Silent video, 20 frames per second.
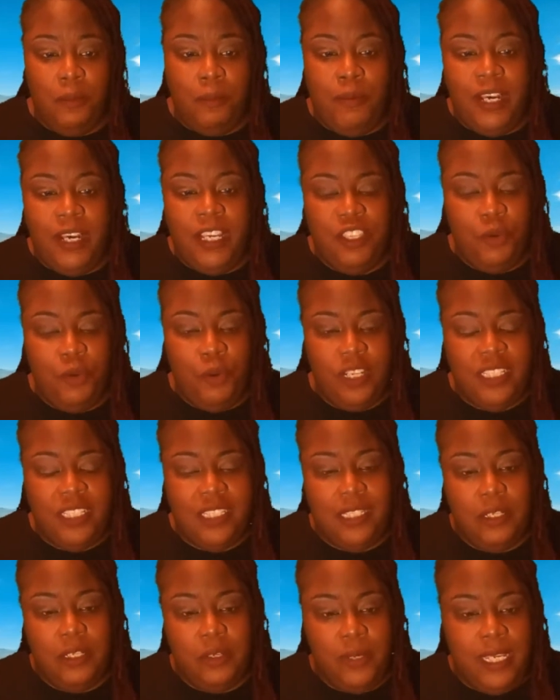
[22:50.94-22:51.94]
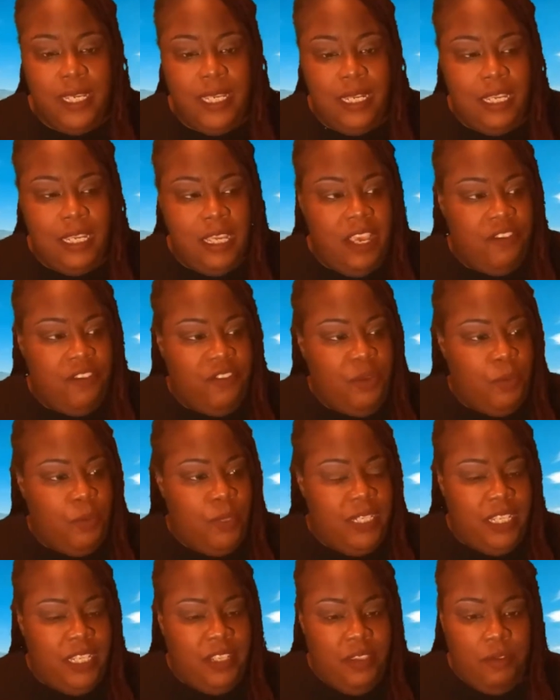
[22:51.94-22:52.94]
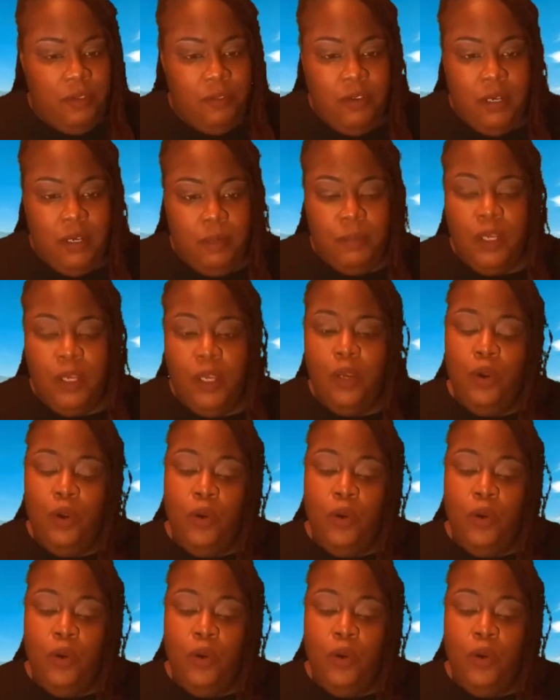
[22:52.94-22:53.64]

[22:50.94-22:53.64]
but you are still hitting everyone in the room.